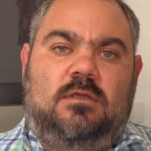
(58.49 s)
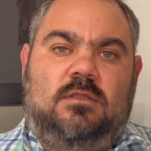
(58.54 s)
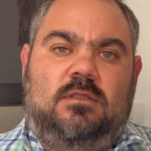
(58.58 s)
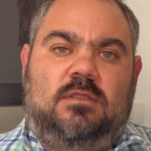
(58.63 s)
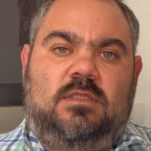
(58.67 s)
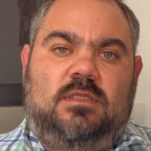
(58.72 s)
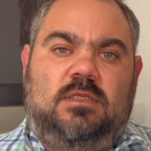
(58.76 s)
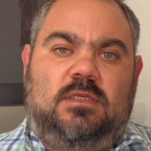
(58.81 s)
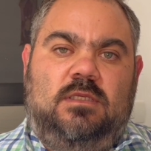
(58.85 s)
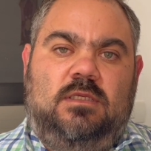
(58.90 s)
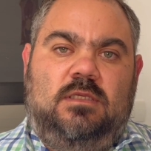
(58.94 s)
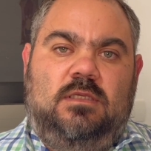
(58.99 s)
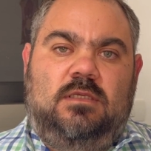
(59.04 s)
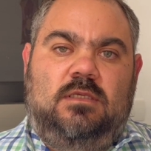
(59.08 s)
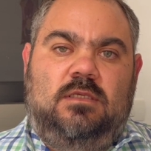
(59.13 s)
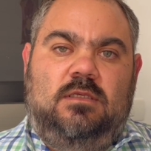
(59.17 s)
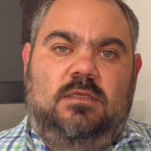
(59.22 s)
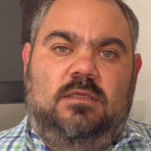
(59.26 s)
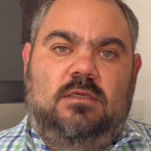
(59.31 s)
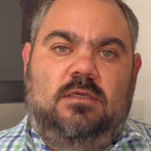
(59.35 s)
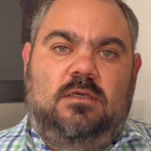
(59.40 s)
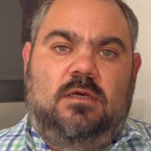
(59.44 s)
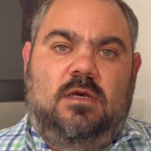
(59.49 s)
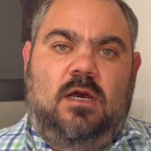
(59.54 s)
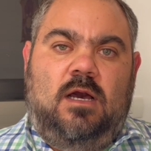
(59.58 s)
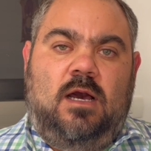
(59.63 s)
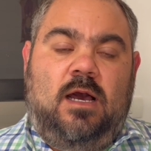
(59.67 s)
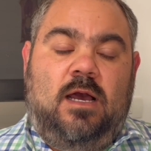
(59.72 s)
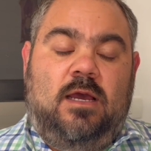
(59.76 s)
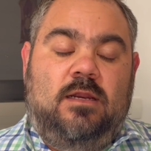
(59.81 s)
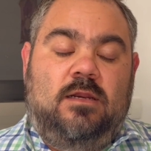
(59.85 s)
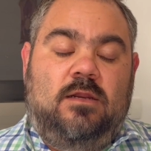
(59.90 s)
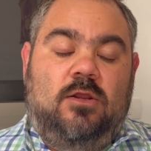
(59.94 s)
the
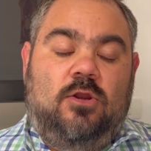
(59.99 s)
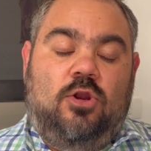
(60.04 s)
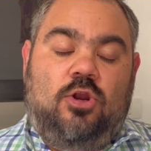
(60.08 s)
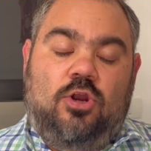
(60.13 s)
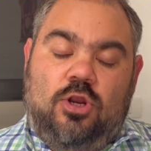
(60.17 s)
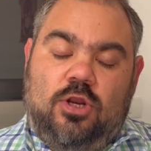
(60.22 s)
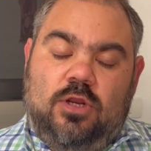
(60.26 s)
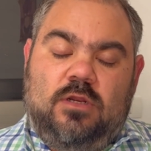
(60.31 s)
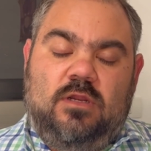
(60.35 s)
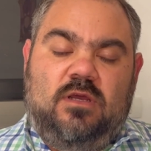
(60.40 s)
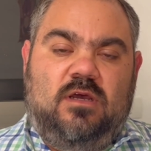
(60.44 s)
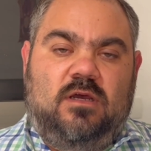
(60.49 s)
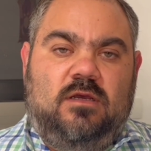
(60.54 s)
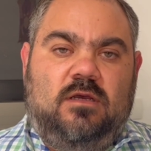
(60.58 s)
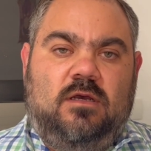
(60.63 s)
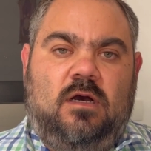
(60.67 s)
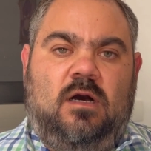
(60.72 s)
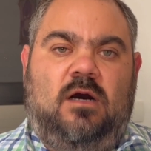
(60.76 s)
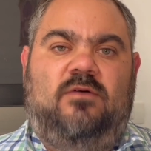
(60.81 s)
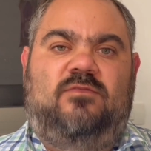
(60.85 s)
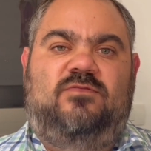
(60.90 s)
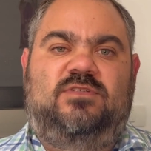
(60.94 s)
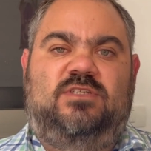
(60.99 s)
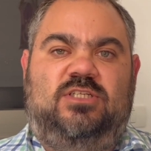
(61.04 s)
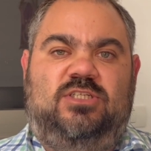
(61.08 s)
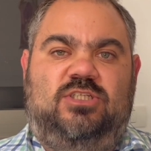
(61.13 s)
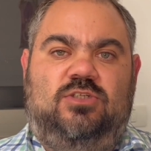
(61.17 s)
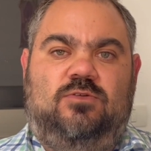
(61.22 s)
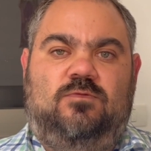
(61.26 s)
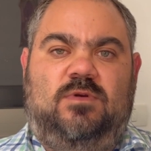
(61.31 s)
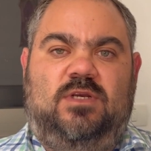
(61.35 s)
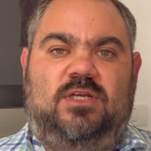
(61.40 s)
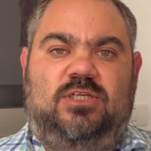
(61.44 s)
unheard of
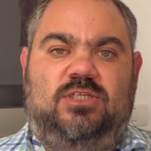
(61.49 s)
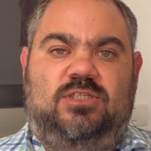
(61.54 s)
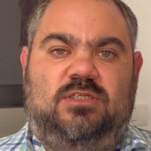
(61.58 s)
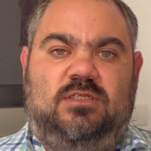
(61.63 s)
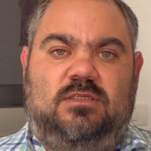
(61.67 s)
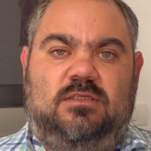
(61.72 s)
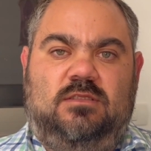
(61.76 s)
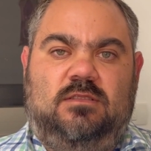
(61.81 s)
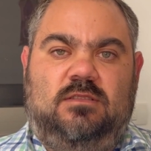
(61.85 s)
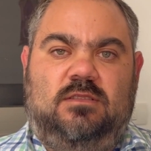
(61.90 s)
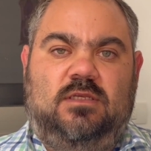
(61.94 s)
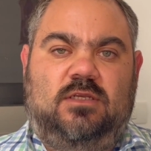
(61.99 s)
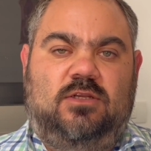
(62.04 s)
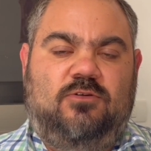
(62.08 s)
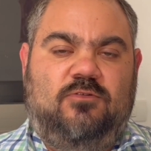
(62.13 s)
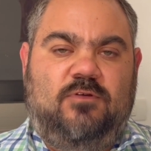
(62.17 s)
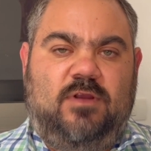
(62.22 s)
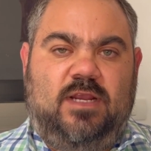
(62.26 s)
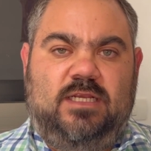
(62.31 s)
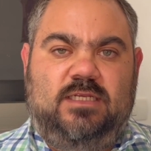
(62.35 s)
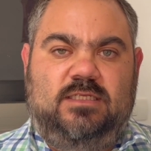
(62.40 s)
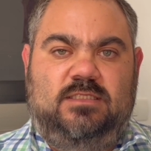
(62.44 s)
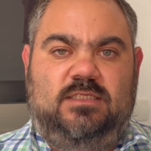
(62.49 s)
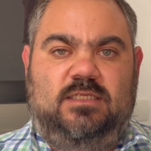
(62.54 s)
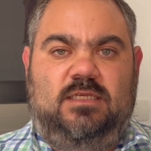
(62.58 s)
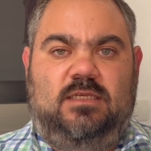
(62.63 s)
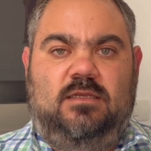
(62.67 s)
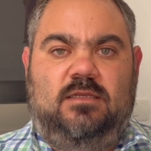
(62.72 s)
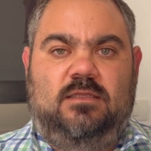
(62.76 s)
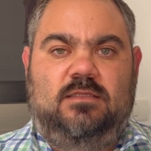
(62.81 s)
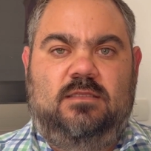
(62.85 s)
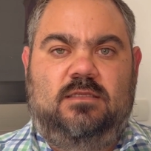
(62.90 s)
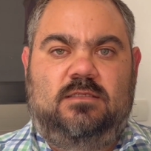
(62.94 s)
situation, the crazy,
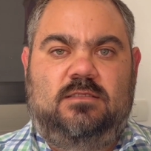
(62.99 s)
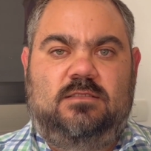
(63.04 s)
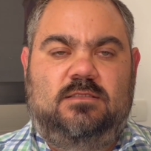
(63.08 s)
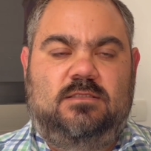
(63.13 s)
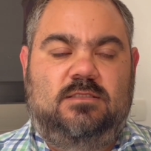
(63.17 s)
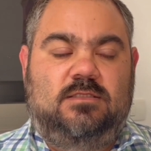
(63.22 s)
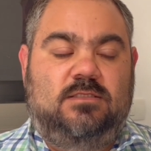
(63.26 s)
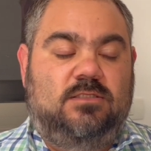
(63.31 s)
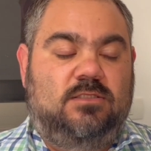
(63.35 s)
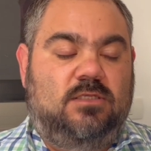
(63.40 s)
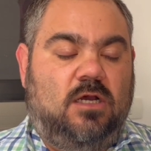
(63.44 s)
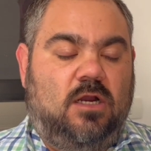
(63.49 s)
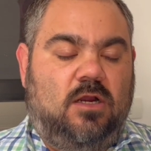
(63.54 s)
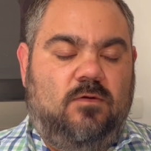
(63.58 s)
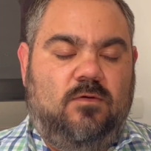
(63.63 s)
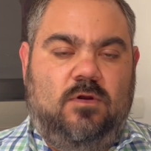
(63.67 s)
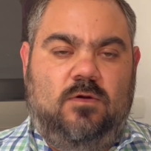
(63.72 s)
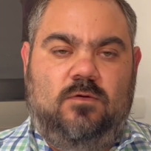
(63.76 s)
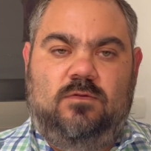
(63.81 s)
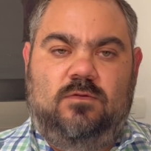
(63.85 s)
the sorrow,